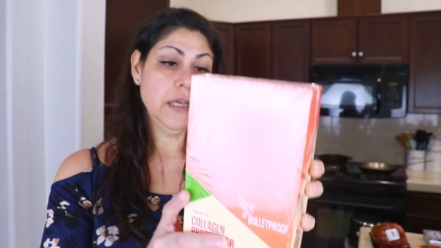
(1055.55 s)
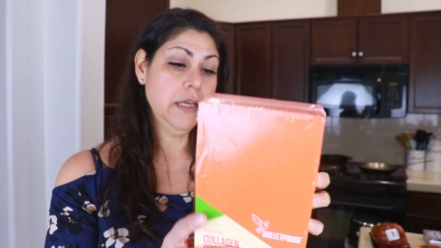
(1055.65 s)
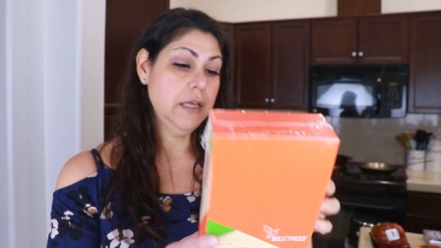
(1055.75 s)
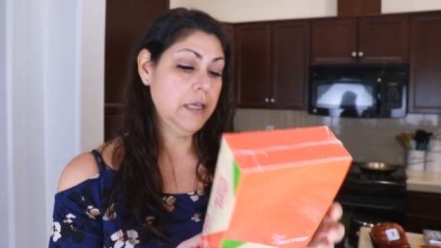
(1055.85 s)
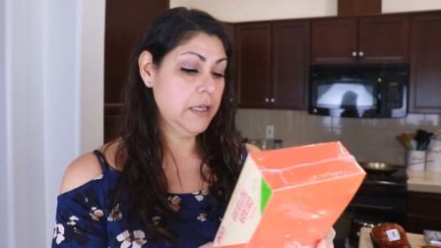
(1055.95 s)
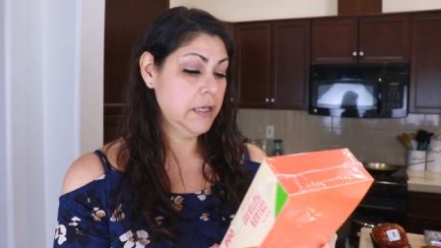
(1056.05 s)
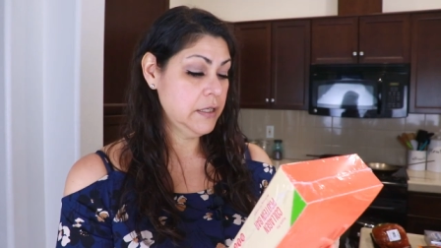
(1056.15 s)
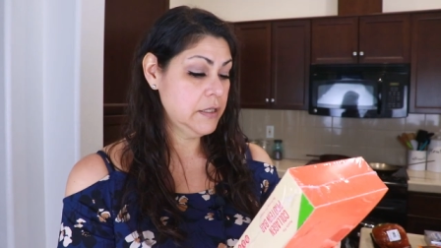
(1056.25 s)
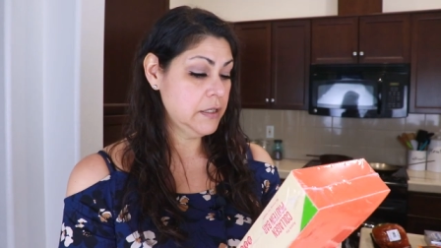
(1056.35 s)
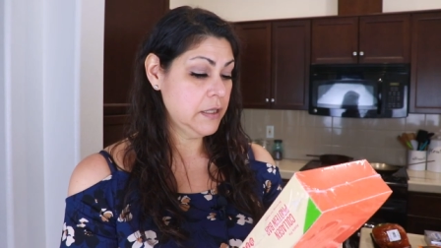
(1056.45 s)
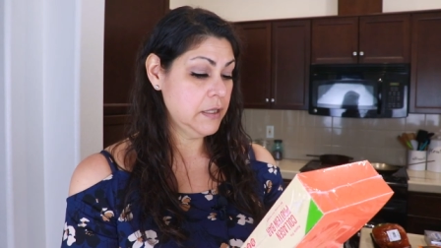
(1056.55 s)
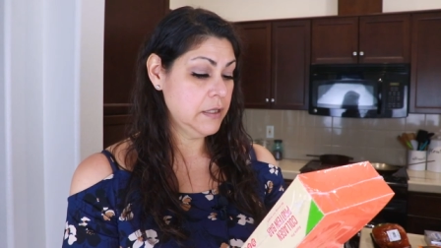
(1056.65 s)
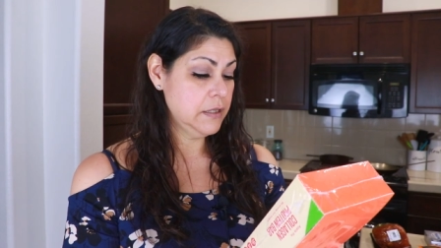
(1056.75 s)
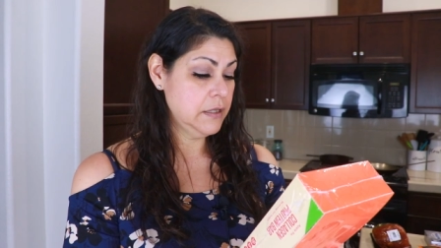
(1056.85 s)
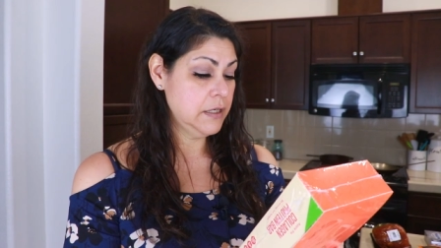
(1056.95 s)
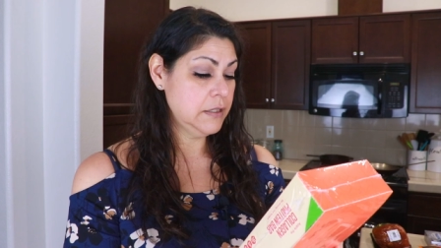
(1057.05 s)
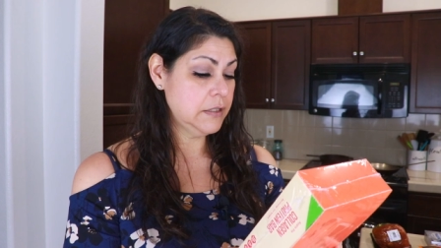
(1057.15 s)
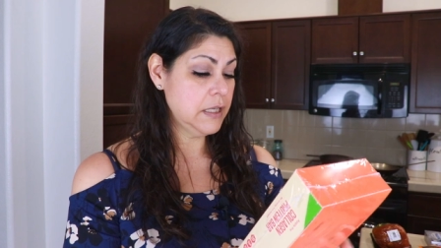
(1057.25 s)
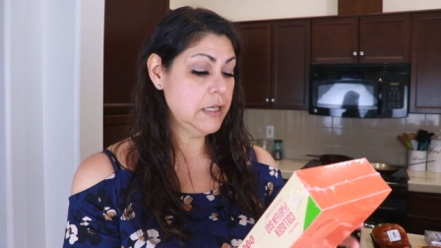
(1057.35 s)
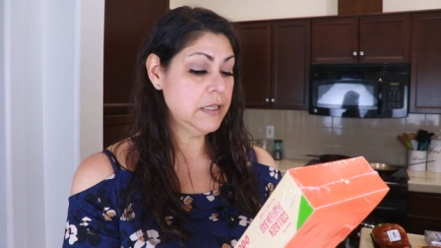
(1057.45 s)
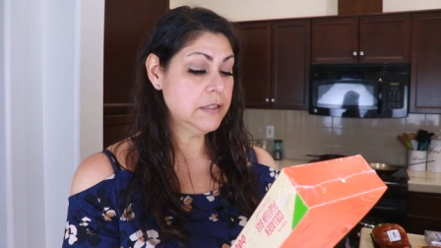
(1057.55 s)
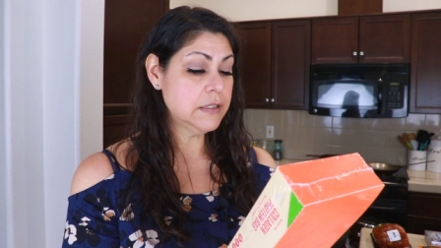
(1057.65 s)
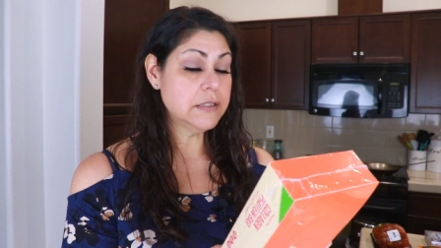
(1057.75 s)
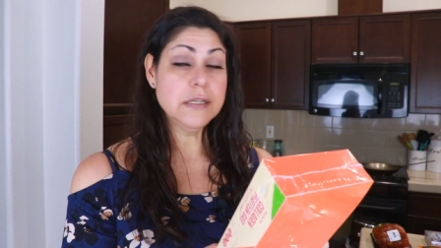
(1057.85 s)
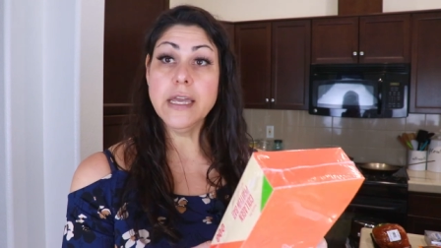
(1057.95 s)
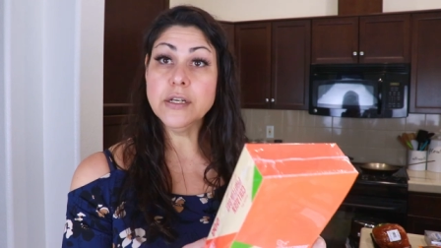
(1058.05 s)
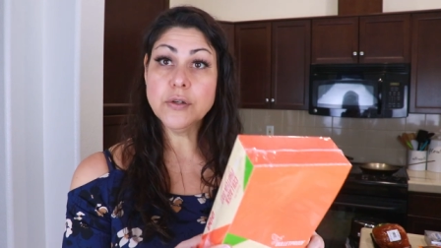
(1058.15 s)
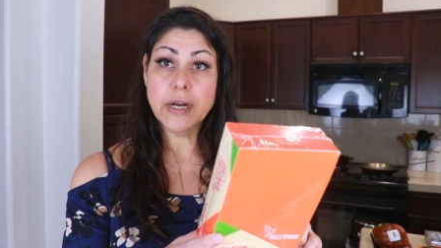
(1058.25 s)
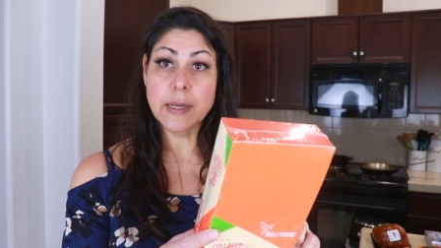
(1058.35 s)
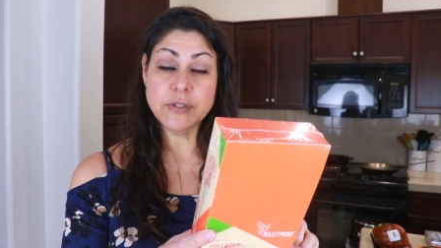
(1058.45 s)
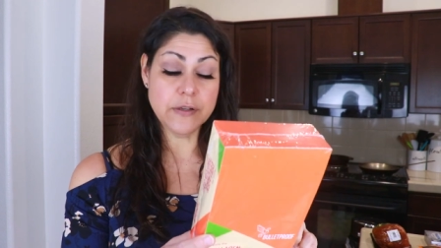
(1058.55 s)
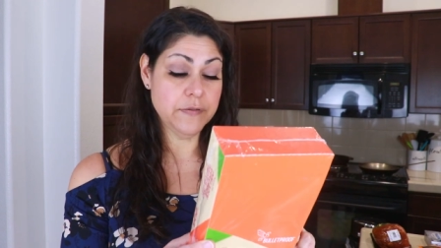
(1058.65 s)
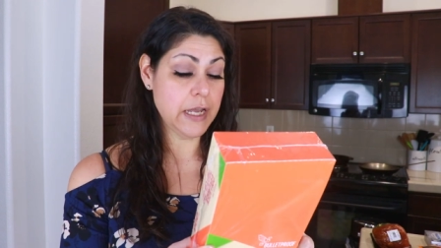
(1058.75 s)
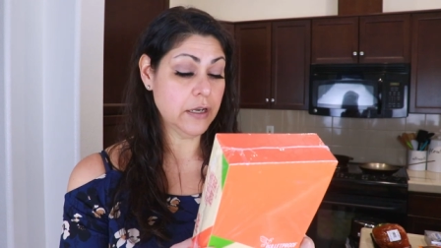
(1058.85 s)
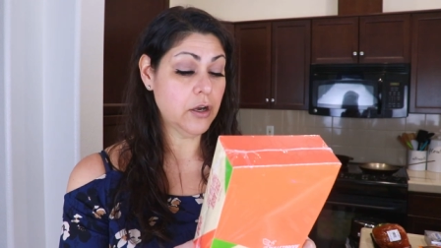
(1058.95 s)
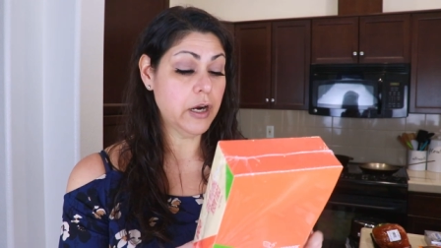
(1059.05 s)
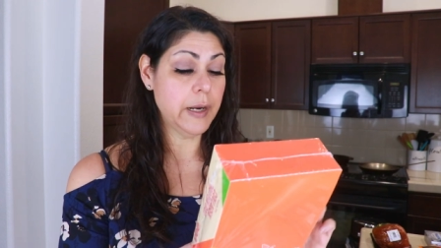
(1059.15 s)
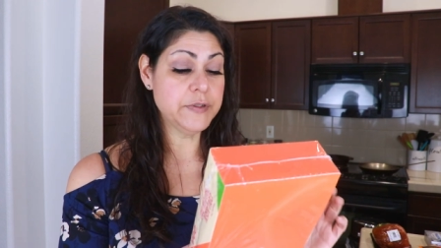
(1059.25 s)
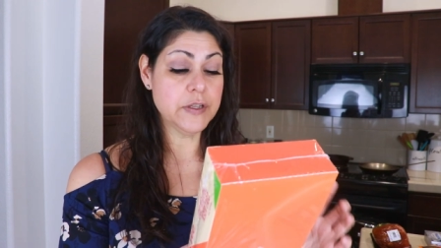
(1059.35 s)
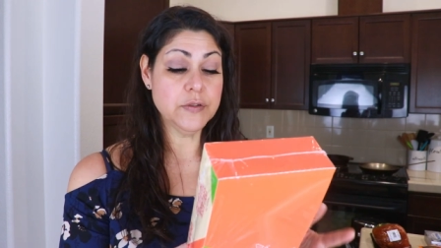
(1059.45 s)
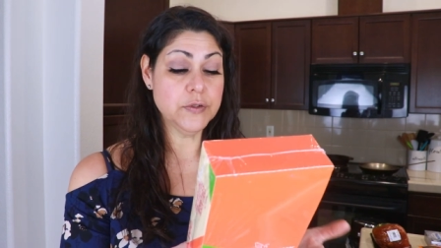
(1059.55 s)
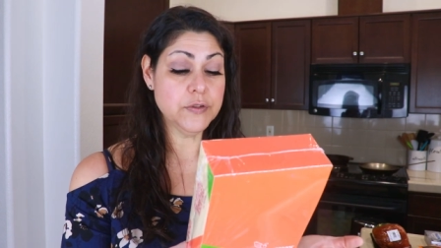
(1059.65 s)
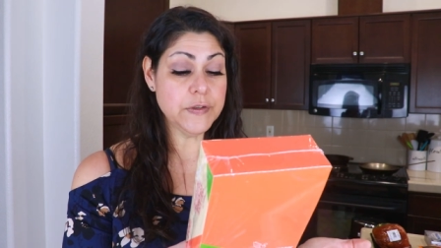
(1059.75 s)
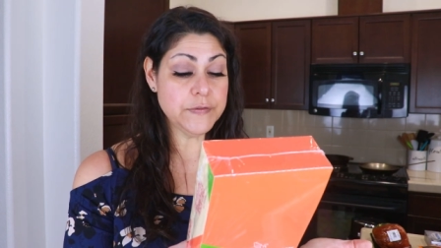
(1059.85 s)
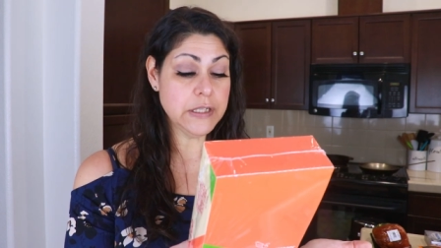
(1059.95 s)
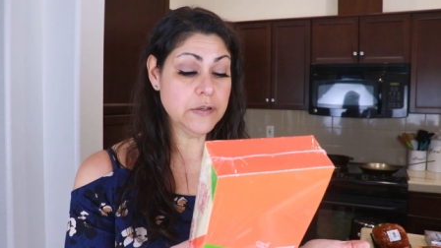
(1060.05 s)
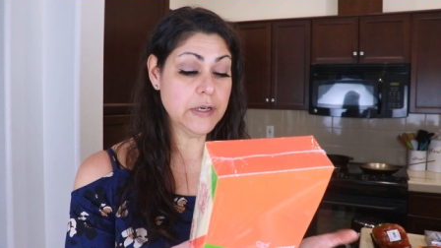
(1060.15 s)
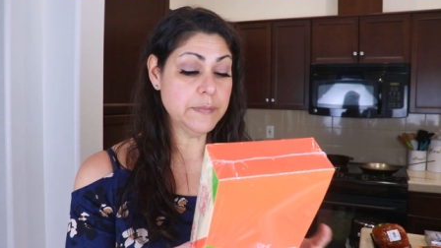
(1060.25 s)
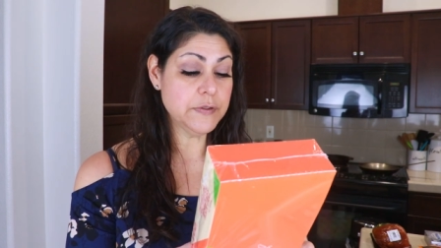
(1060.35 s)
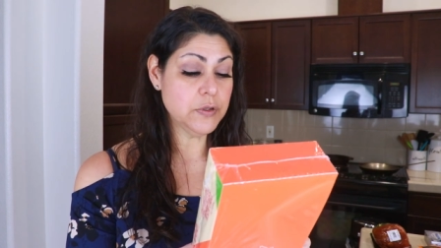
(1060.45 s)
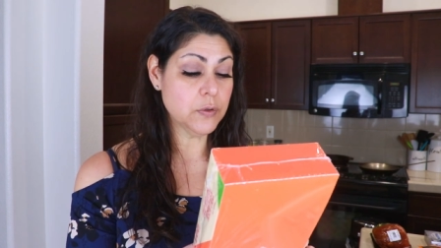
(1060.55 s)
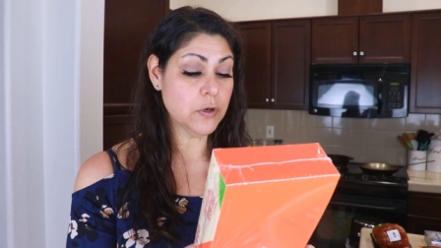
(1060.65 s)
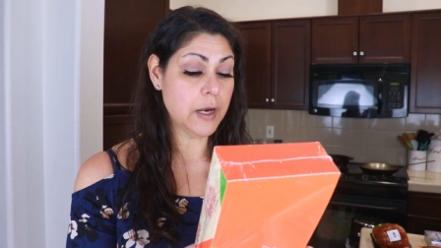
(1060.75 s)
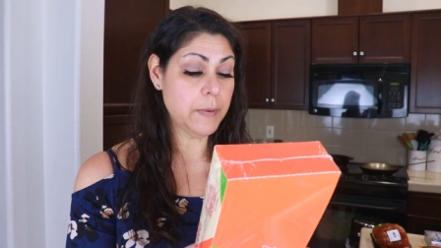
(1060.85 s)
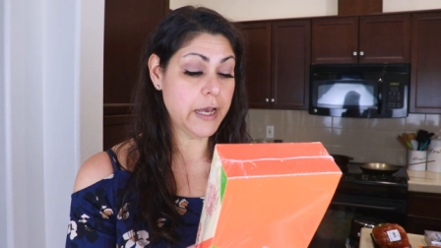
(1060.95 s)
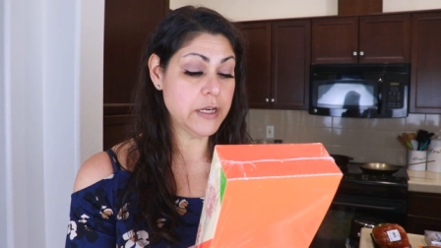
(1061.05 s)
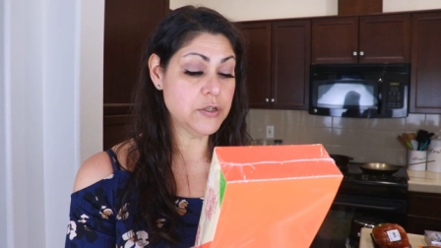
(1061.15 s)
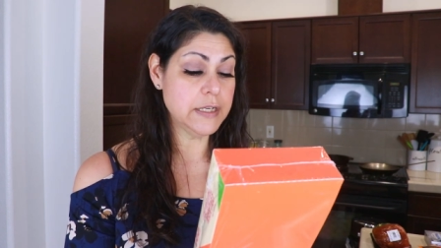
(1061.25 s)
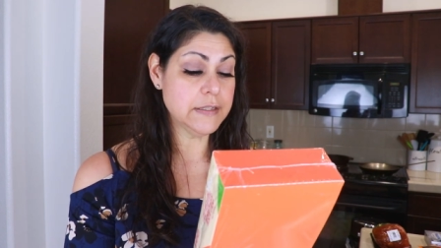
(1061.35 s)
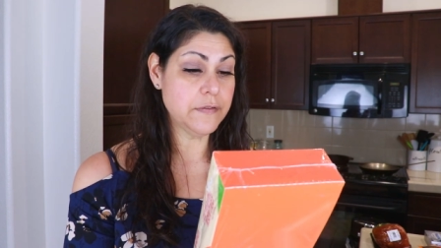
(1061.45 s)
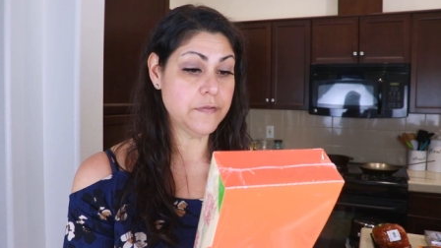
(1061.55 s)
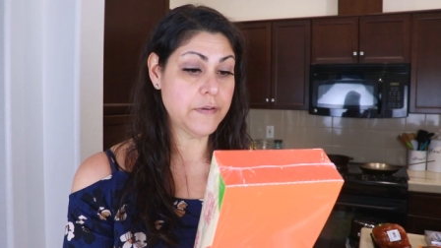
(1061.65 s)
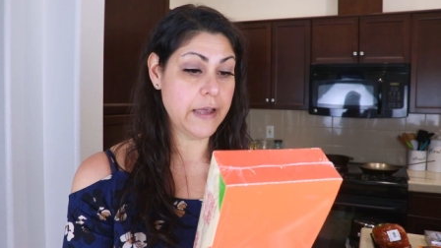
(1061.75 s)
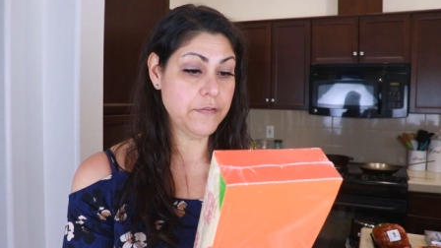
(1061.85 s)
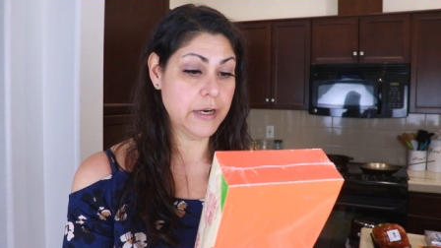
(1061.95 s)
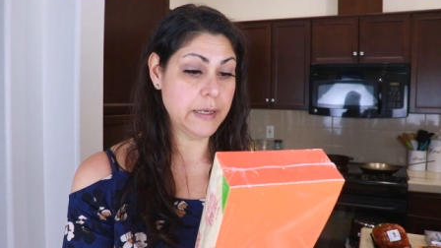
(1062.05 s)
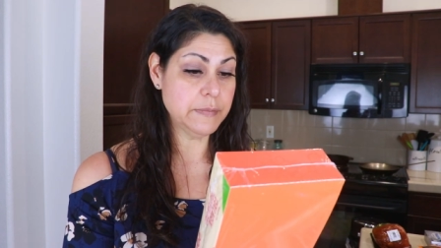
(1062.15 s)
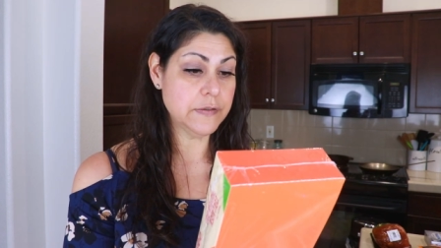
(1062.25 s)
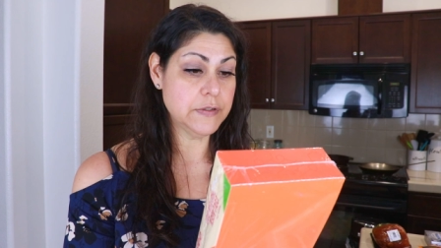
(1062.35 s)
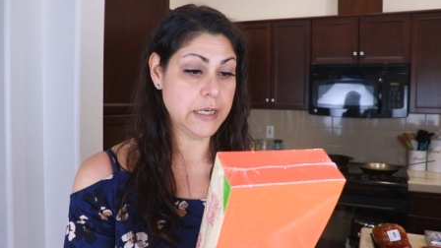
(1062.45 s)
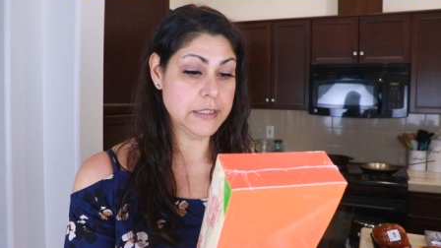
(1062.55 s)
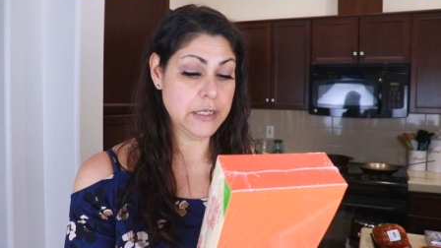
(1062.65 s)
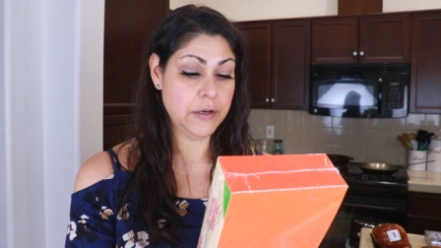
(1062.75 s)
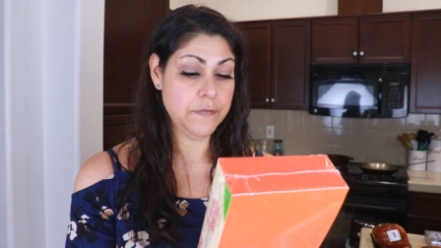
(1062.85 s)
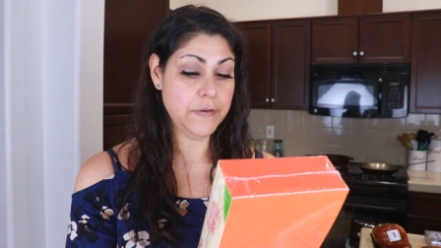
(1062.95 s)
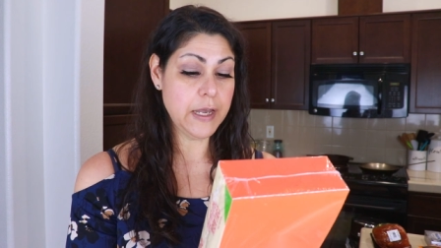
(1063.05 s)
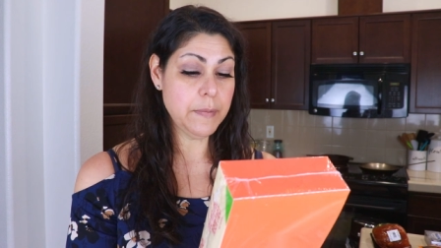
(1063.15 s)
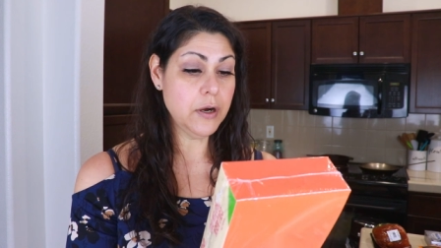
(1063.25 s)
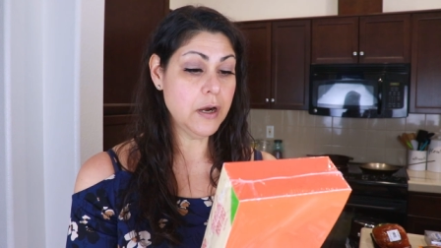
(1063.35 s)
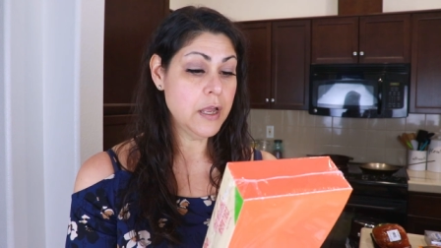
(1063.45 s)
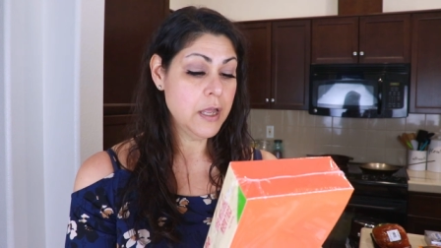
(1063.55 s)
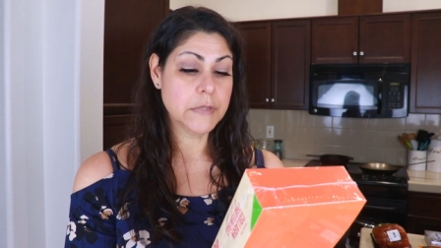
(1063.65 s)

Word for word: And this is 10 grams of net carbs. So it's 15 grams of total carbohydrates and 5 grams of dietary fiber.